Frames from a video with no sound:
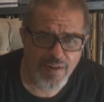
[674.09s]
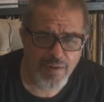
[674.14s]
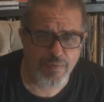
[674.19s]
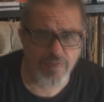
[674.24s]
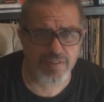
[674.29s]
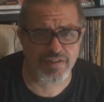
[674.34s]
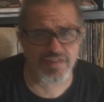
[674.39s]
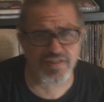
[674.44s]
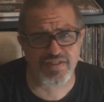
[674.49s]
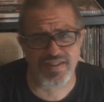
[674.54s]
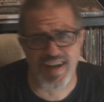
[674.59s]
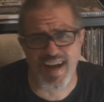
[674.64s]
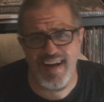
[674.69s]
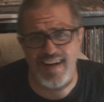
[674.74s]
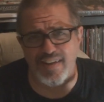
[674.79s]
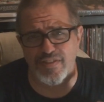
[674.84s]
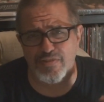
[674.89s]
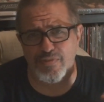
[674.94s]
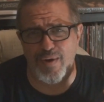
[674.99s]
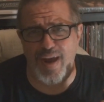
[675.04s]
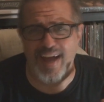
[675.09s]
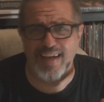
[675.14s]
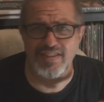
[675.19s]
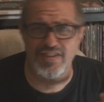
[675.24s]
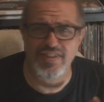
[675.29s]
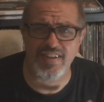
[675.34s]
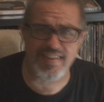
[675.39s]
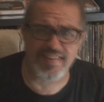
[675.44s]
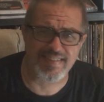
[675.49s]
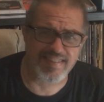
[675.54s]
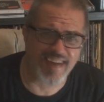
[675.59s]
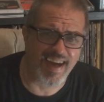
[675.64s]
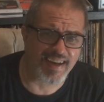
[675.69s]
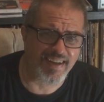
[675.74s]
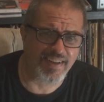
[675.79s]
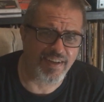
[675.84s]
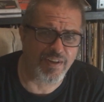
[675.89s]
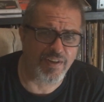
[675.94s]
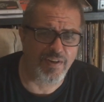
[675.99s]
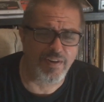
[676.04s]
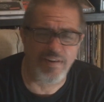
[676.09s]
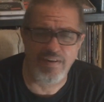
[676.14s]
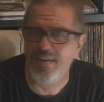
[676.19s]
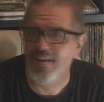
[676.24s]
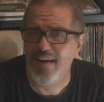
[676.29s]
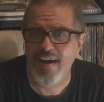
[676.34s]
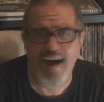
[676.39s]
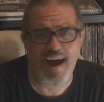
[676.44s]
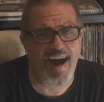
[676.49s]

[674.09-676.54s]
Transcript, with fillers: which was kind of thrashy and technical.